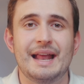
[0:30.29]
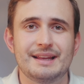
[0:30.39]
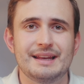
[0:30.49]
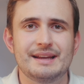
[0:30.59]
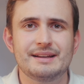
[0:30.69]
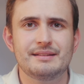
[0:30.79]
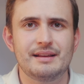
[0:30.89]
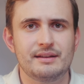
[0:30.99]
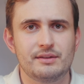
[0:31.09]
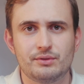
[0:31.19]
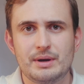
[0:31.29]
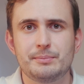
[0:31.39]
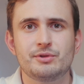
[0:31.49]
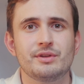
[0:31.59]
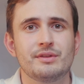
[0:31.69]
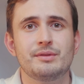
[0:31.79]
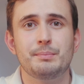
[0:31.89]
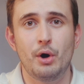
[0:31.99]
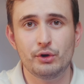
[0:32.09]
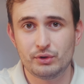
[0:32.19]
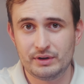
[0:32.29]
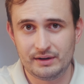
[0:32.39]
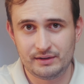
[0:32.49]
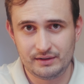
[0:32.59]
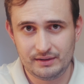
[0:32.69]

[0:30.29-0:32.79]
the links and descriptions point to their